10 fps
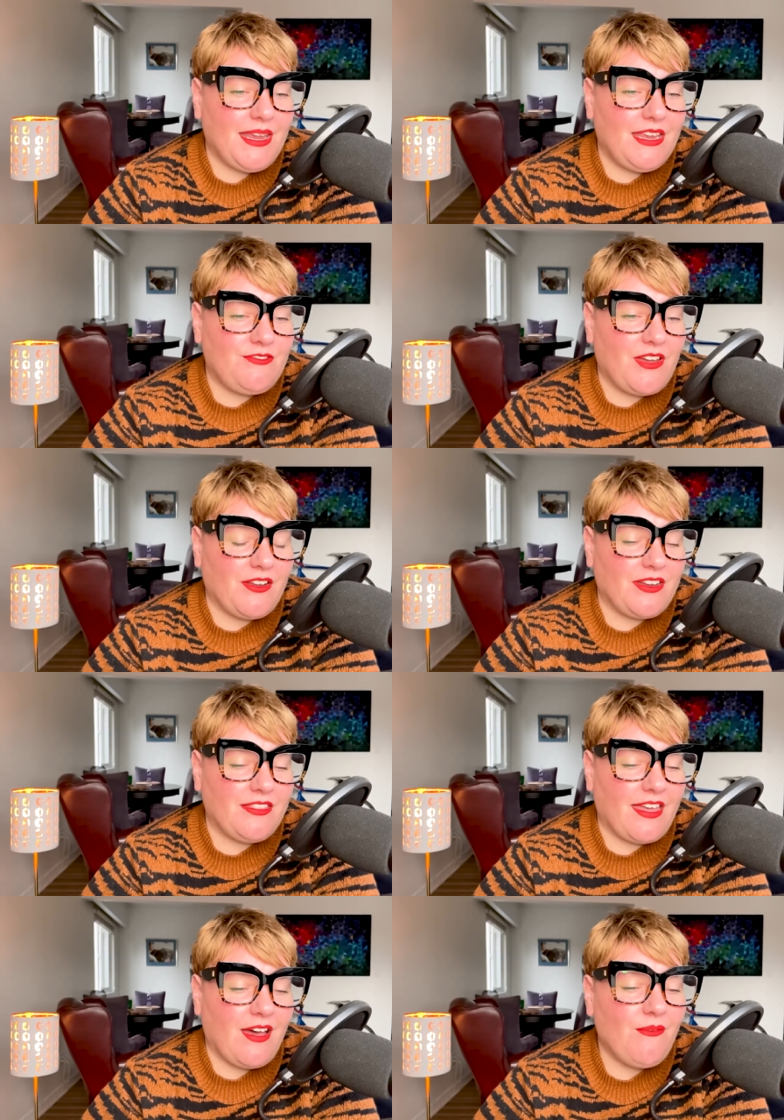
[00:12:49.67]
he found
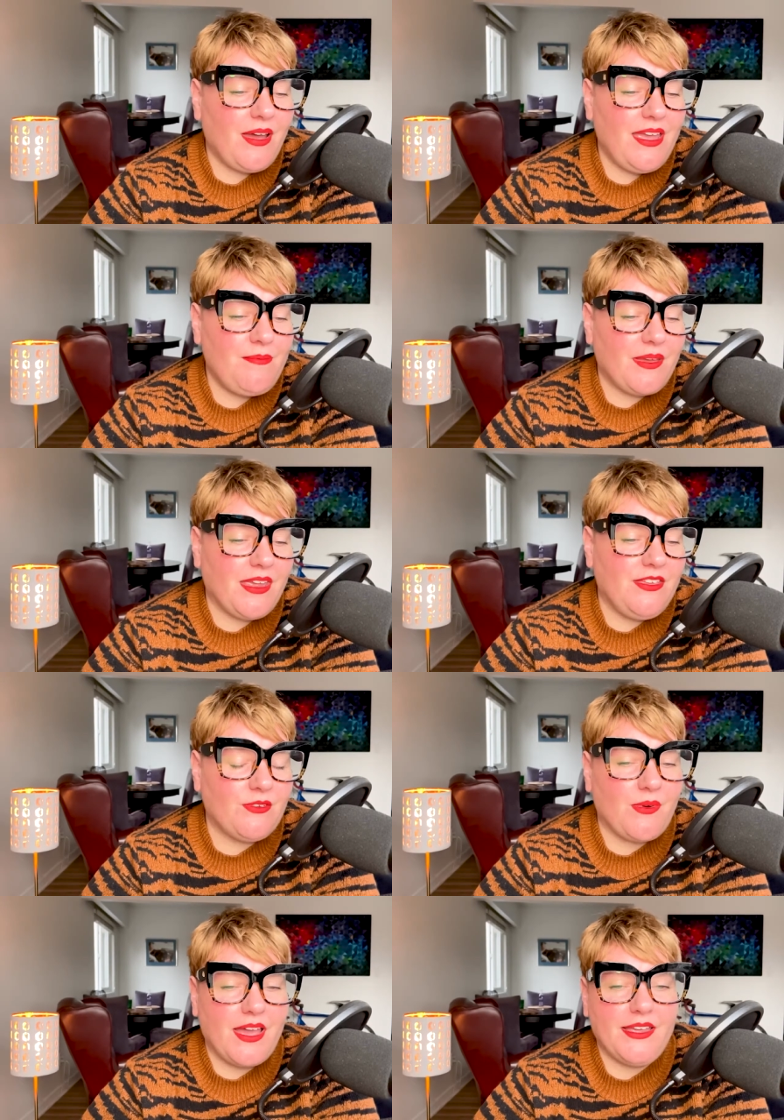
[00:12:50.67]
it that way, but
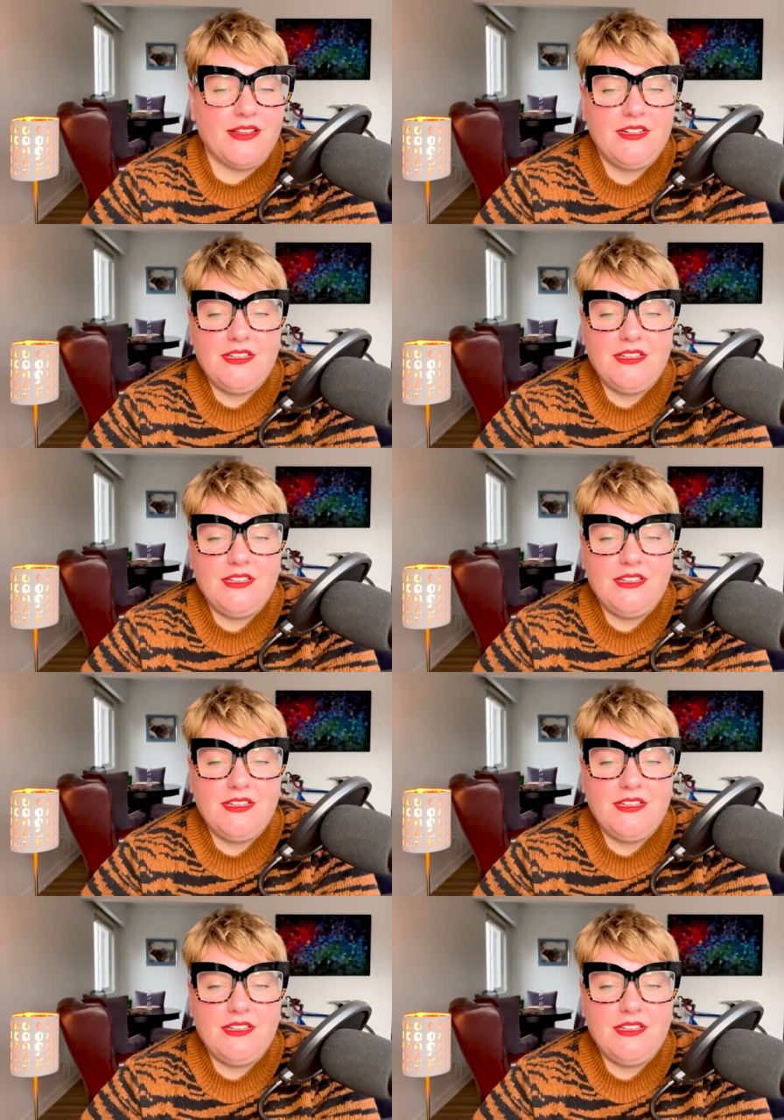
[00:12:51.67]
either way,